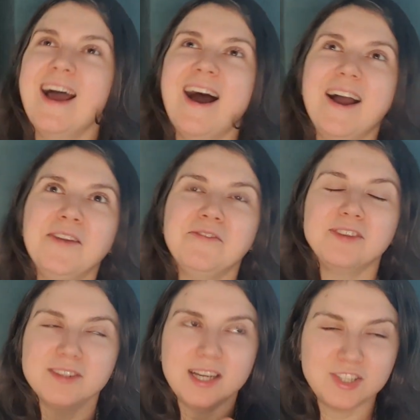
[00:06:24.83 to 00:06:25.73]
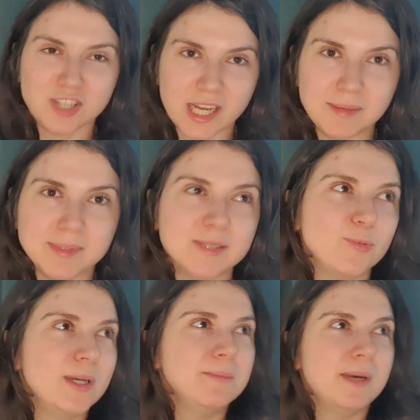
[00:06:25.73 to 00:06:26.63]
I feel ashamed.
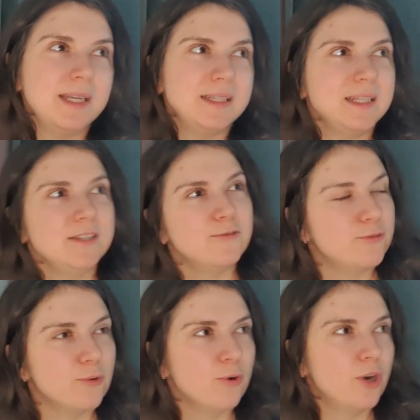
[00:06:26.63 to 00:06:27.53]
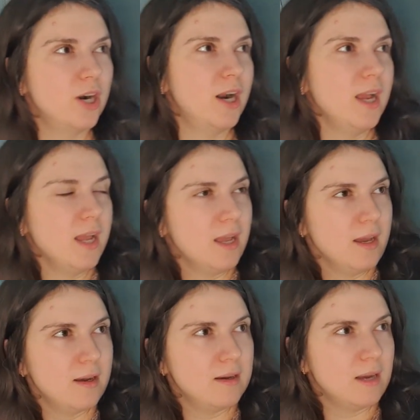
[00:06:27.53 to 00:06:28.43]
When my need for
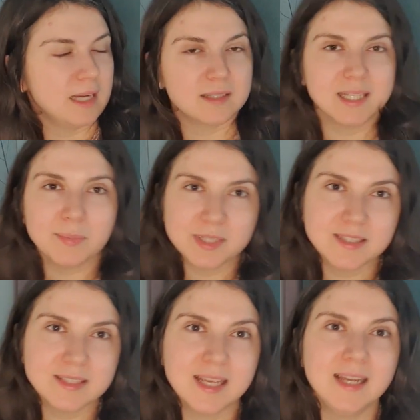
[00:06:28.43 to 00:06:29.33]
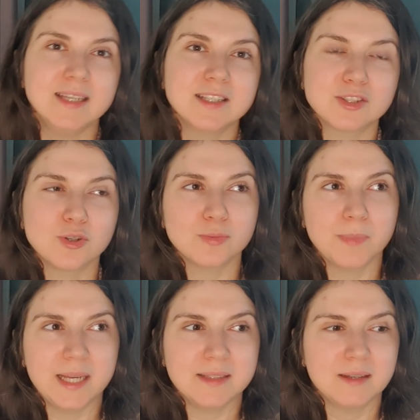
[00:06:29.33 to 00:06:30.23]
acceptance is not
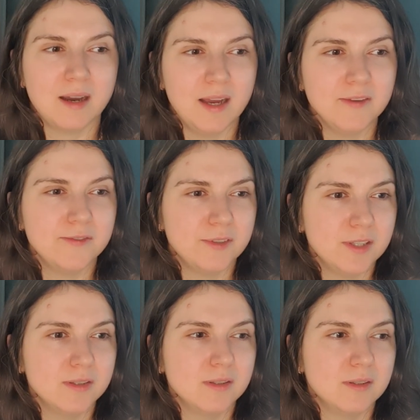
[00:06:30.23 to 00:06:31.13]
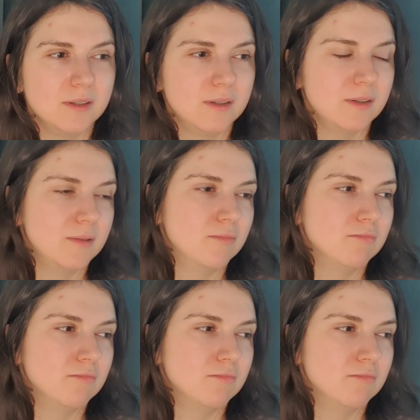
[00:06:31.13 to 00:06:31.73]
met, I feel